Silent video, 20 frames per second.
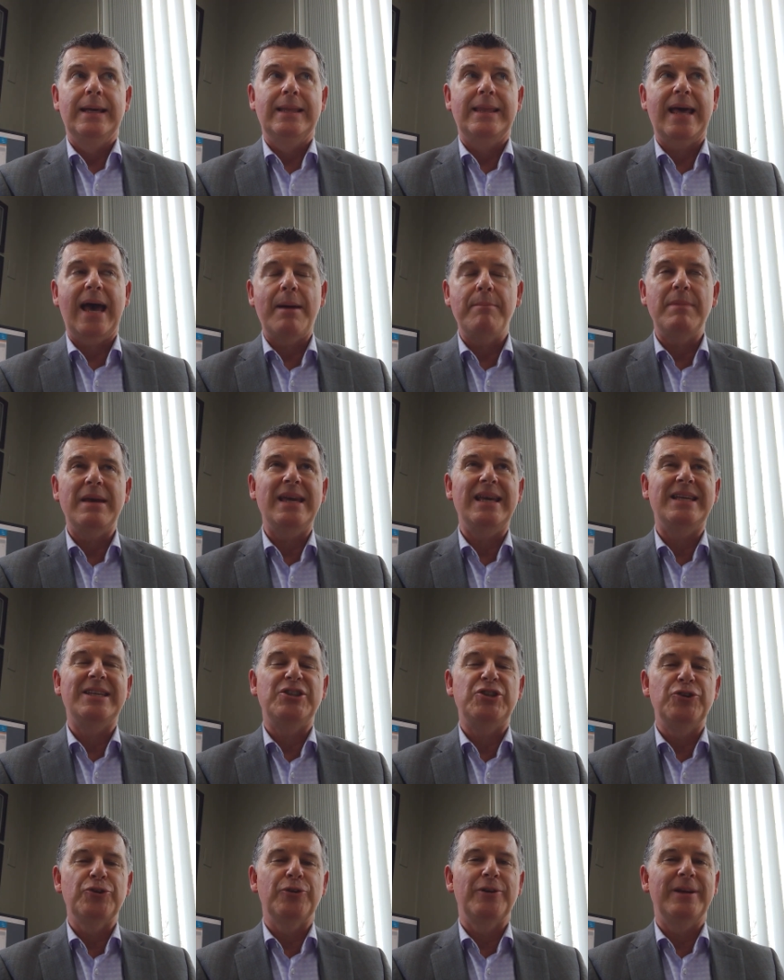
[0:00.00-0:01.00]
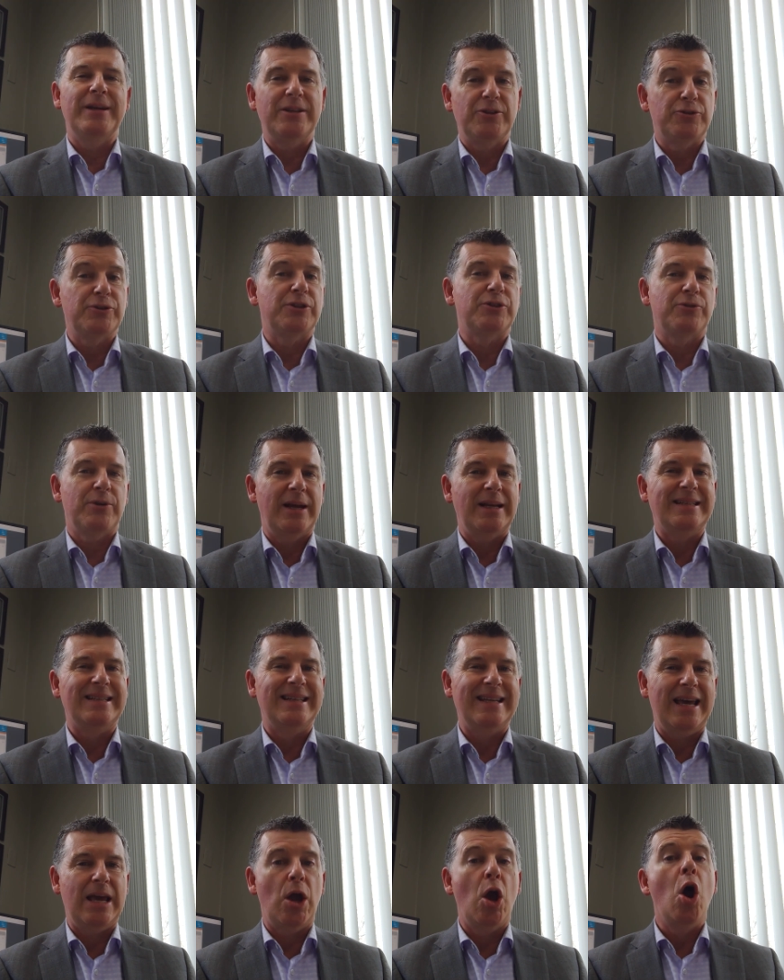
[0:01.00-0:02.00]
that makes your interest rate
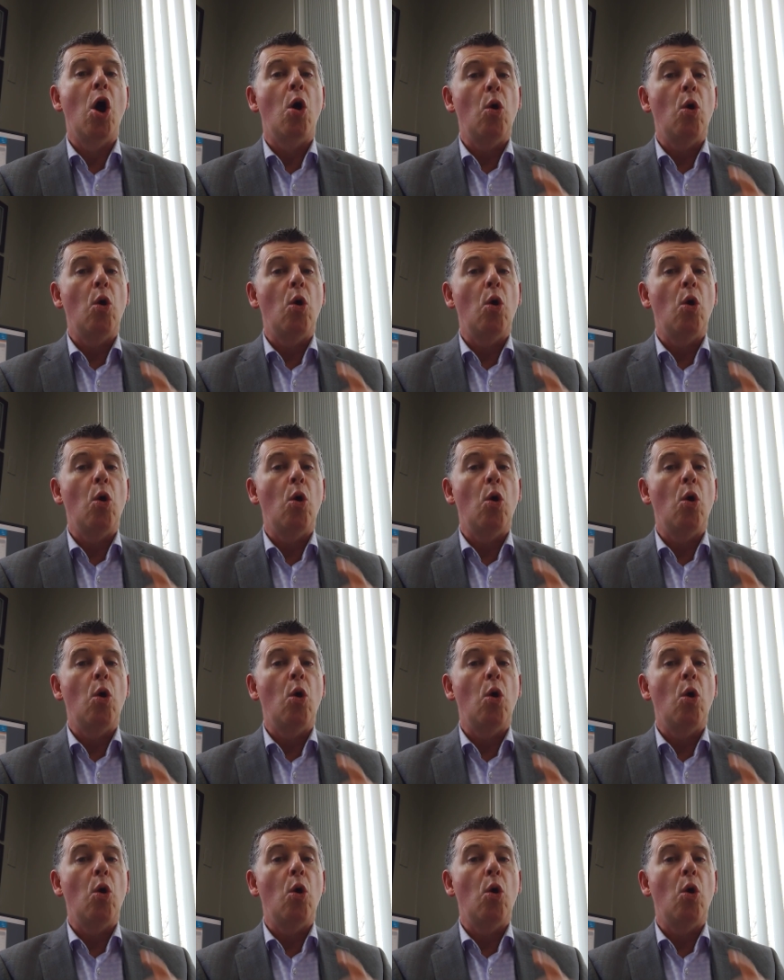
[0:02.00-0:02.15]
today